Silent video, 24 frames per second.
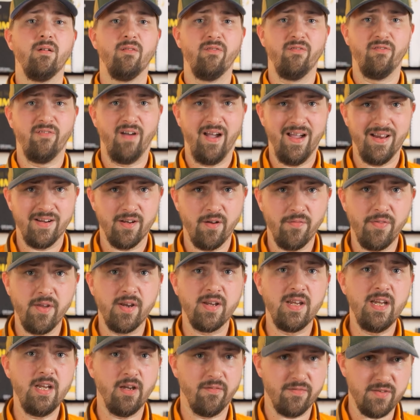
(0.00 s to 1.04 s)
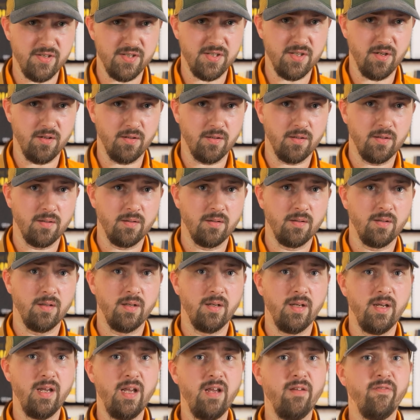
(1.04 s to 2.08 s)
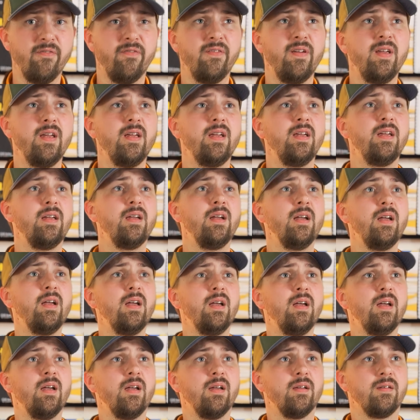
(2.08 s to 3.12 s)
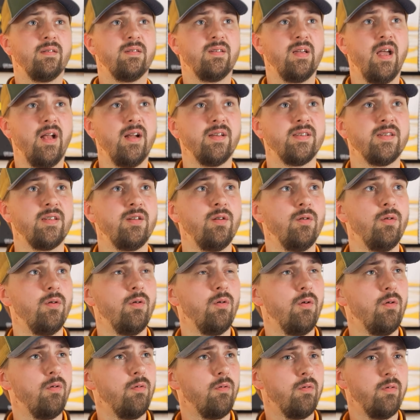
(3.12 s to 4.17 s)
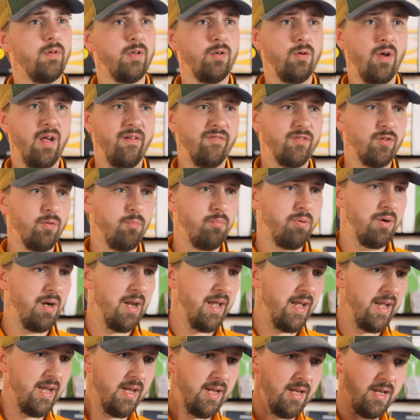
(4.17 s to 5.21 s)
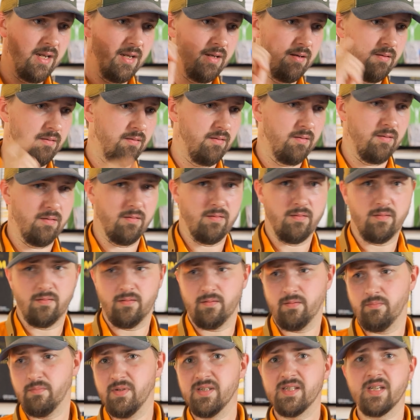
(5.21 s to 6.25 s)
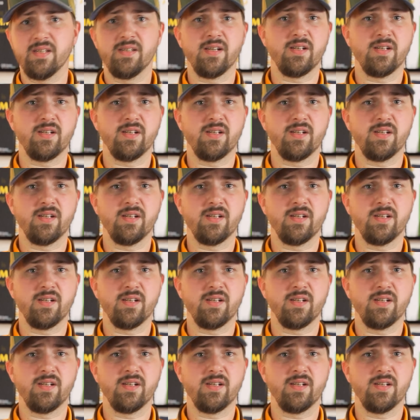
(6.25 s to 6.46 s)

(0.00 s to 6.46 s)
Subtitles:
find out the key of the song. If he tells you you have to play Mr.